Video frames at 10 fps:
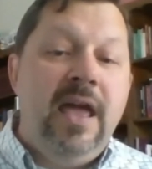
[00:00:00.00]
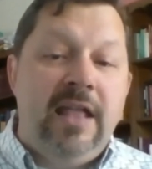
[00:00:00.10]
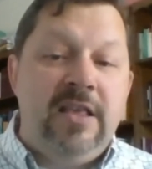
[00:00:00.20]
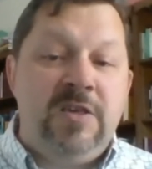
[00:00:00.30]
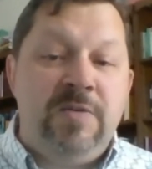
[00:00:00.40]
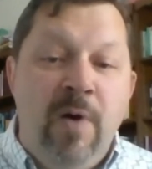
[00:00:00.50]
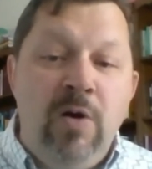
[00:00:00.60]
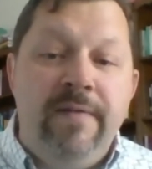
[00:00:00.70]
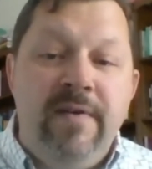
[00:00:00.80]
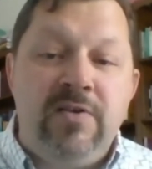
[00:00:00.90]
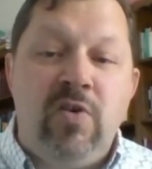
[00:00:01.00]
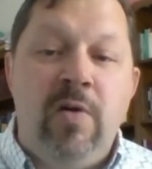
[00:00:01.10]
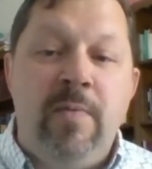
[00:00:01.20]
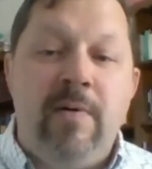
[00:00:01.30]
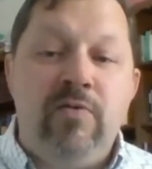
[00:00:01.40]
And the smoke of their
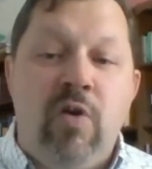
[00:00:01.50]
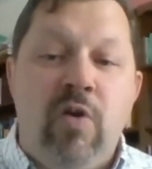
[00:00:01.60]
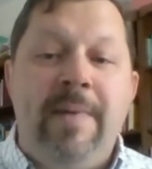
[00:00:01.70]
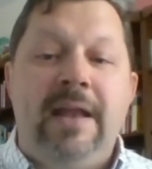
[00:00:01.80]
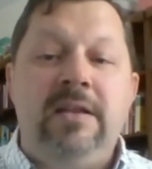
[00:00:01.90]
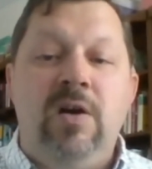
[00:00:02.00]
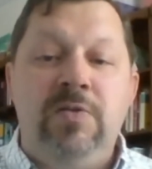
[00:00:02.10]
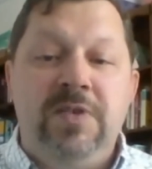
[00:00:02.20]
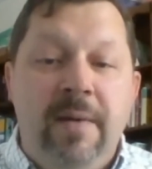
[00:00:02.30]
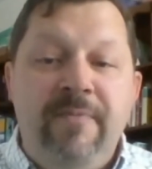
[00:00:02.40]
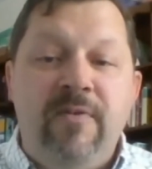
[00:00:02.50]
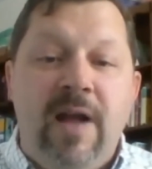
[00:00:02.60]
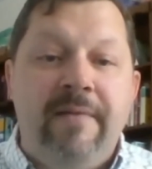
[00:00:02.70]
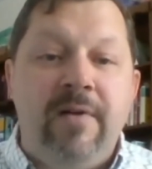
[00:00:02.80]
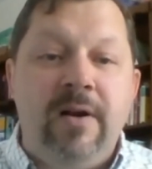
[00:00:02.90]
torment goes up
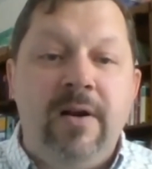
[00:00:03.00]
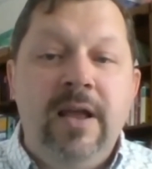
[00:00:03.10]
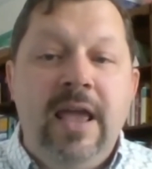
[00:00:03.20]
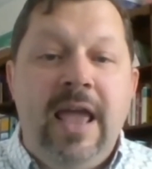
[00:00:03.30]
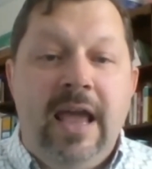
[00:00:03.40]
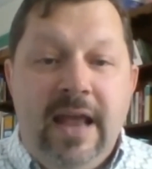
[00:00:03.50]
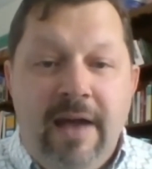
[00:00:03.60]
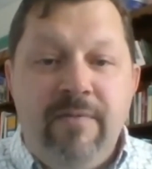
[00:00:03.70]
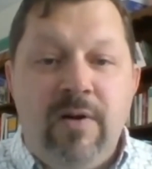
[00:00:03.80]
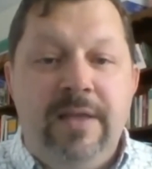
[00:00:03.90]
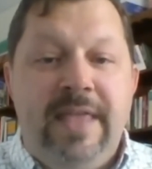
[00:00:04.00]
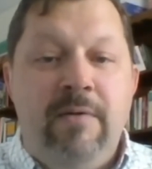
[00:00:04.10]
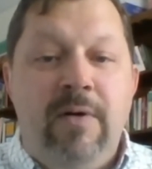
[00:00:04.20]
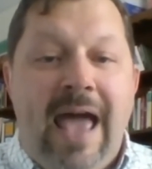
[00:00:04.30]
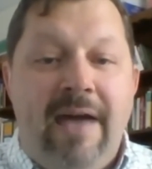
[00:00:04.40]
forever and ever, and they
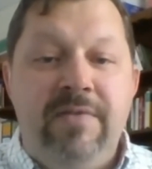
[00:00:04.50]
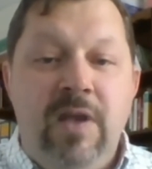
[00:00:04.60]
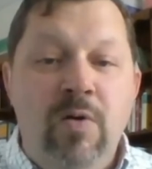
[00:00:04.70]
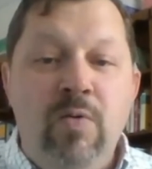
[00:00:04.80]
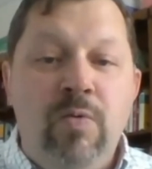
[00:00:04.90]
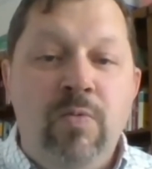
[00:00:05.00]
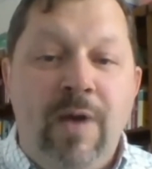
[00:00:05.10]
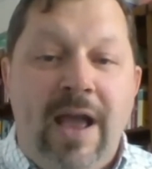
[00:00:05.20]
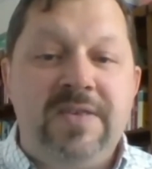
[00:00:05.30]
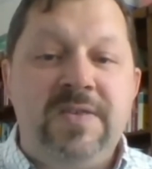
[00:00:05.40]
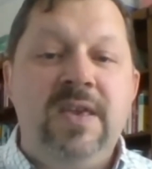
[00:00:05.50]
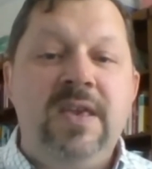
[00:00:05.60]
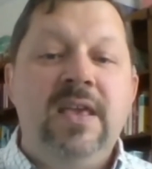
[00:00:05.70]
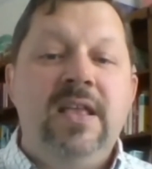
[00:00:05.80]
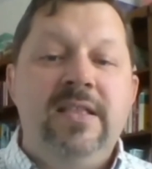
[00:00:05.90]
will have no rest
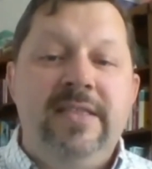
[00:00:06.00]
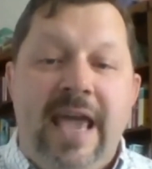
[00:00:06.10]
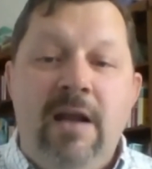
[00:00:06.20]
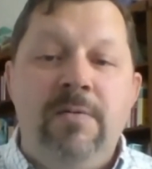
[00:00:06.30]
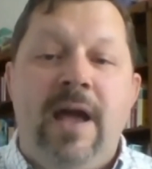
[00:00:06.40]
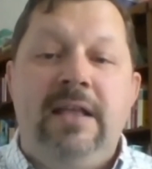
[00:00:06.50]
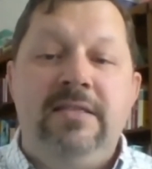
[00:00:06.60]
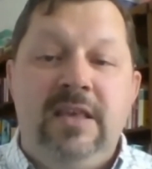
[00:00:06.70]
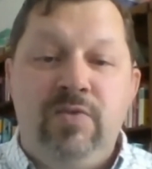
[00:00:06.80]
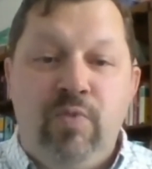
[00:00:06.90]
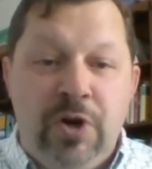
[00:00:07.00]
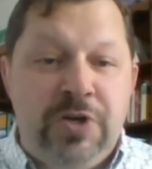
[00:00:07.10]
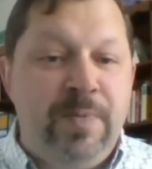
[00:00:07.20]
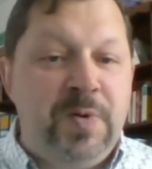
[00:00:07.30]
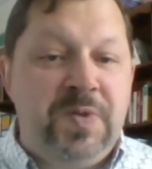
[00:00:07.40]
day or night, these
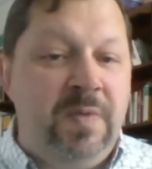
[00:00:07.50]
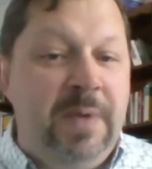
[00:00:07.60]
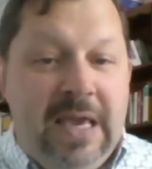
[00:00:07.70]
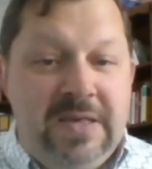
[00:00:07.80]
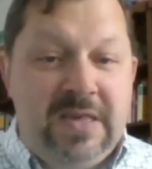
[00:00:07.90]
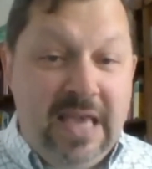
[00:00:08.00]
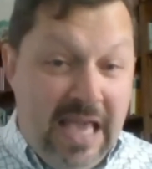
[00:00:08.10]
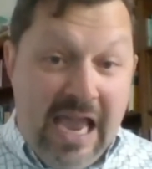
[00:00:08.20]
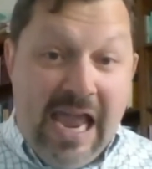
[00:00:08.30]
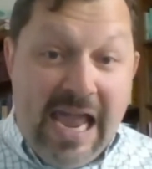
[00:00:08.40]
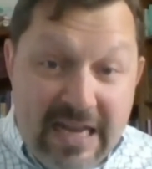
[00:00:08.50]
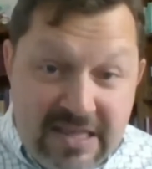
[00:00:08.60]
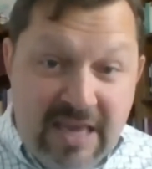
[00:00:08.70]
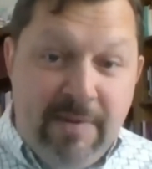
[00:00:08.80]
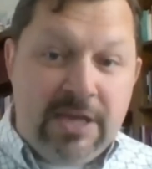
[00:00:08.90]
worshipers of the beast and
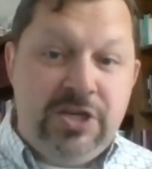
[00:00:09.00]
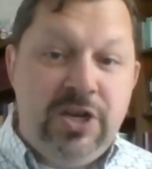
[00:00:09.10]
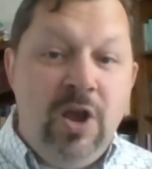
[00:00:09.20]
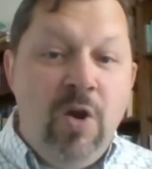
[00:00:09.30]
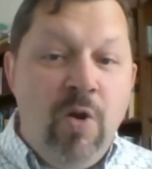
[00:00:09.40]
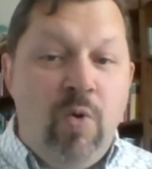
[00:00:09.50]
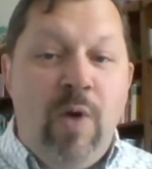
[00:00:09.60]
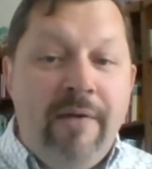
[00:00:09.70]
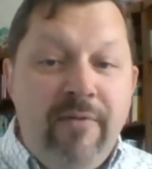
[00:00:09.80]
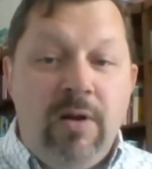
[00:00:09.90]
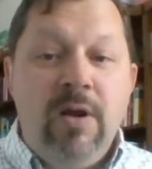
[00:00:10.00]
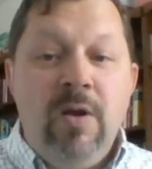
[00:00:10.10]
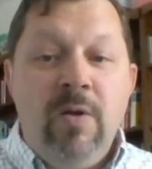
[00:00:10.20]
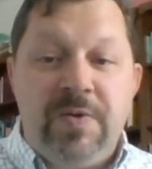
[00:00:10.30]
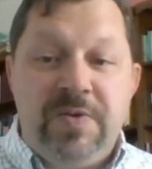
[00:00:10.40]
its image, or whoever
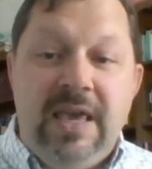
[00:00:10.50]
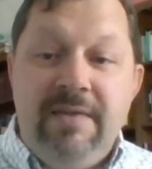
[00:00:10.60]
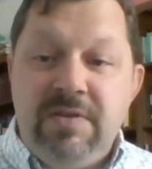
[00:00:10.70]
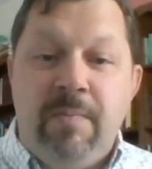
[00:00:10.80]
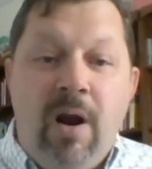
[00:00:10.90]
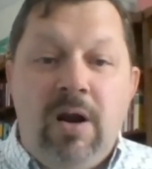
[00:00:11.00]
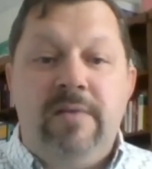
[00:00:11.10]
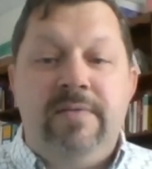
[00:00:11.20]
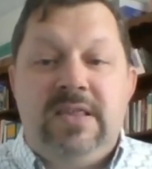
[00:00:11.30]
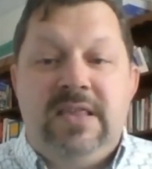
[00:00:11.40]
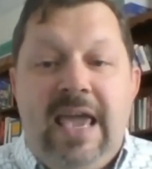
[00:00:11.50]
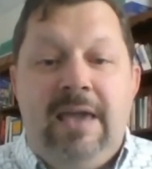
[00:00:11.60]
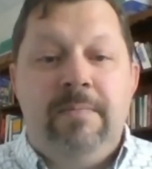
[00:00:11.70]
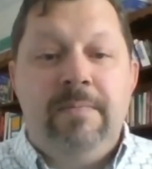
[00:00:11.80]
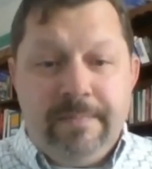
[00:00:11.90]
receives a mark of his
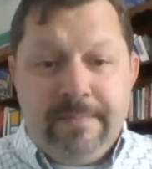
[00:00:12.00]
name."